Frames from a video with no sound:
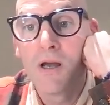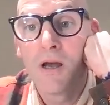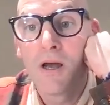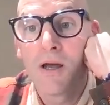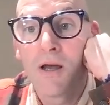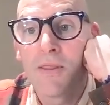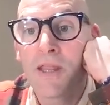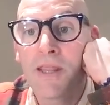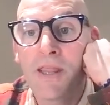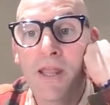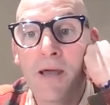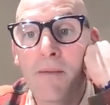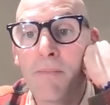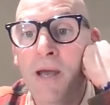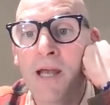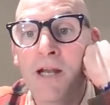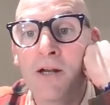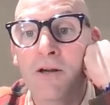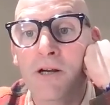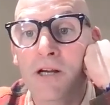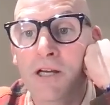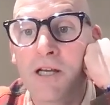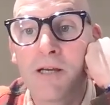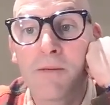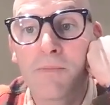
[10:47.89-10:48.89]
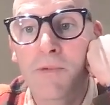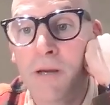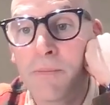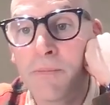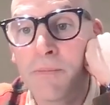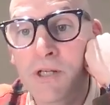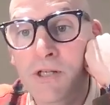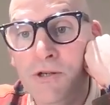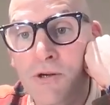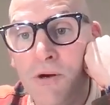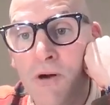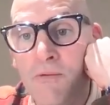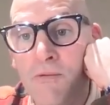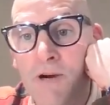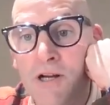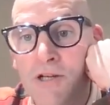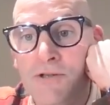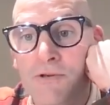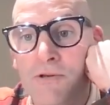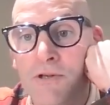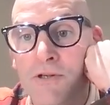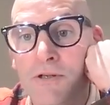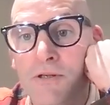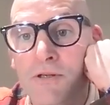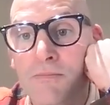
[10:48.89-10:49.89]
then they may not keep coming to
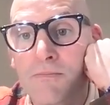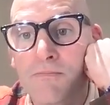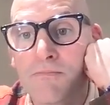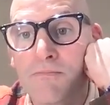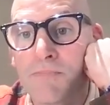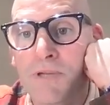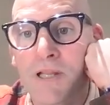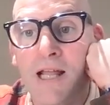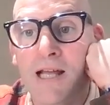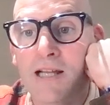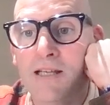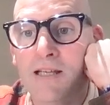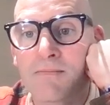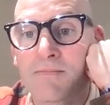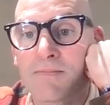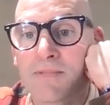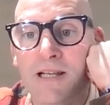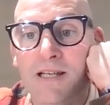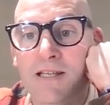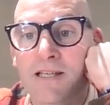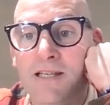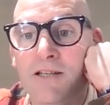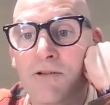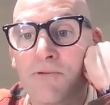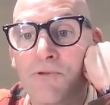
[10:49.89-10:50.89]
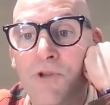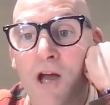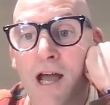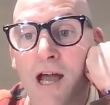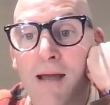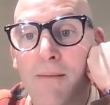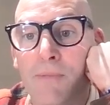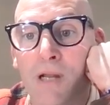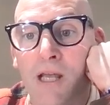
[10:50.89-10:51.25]
restaurants. But that's still not.